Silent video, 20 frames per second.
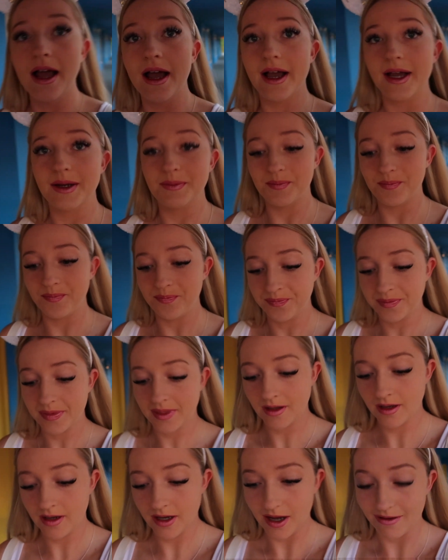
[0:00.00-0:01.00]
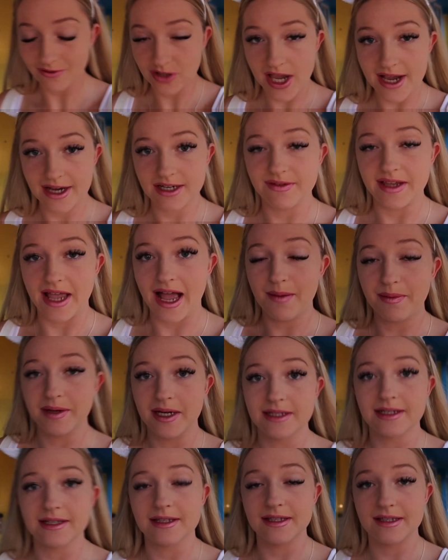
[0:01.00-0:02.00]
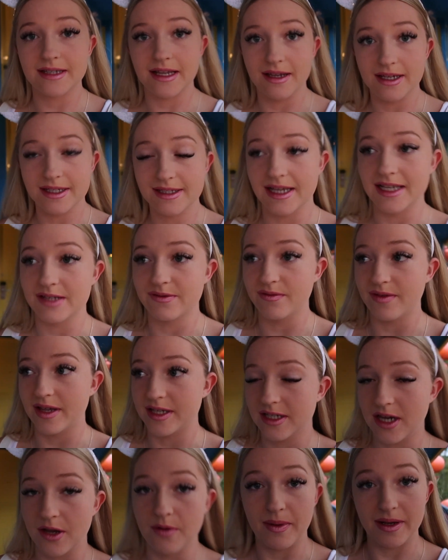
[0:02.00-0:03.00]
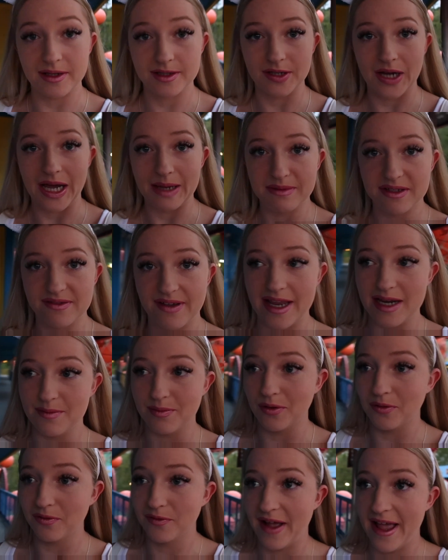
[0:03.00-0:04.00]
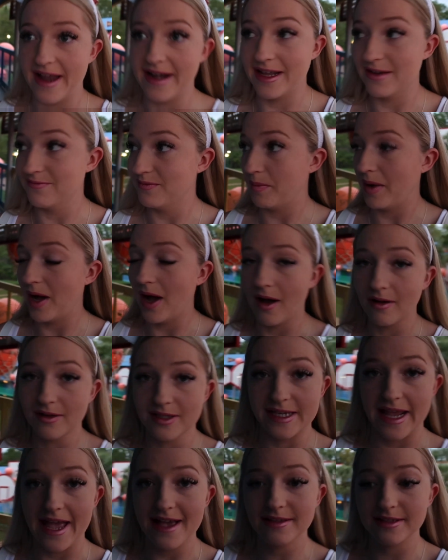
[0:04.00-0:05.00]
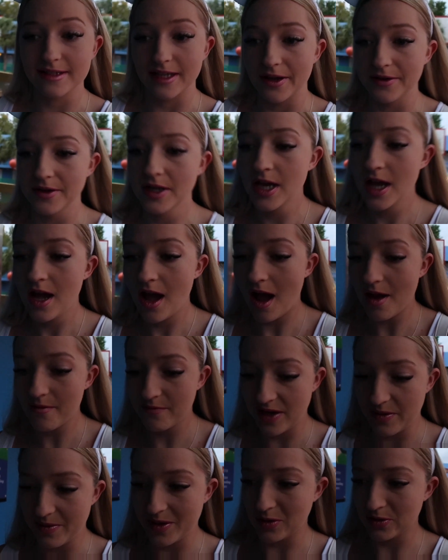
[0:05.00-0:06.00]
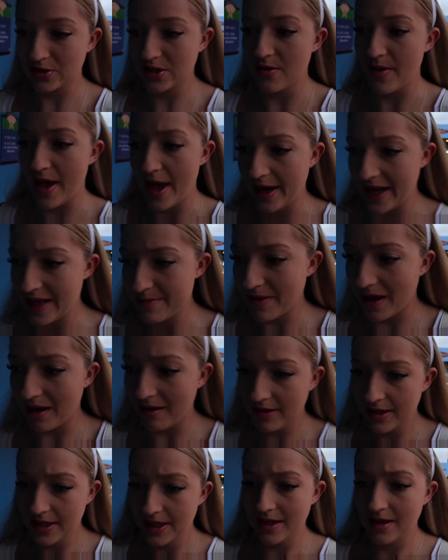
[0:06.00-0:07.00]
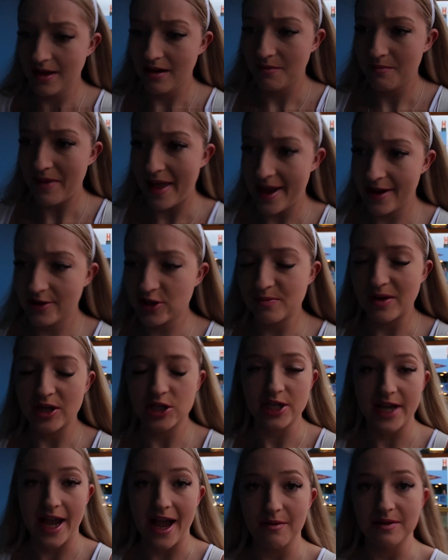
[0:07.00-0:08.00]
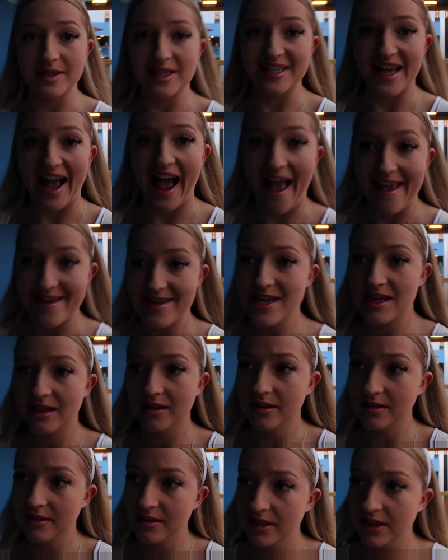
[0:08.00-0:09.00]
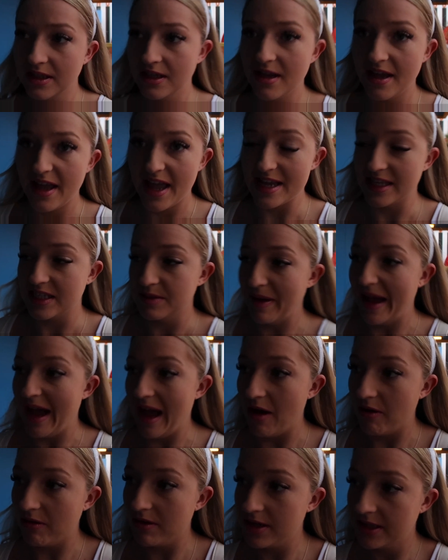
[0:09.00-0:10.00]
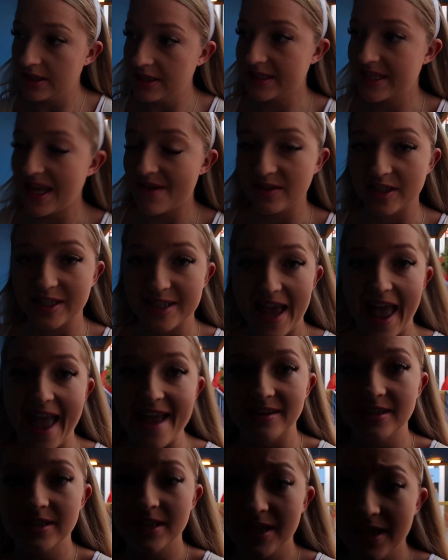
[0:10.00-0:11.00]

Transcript: Um, checked the app and it doesn't. Say, it says that there's no bus times available for any of the parks yet. So hopefully we're not too early. But extra magic hours is at eight. It's about seven ten,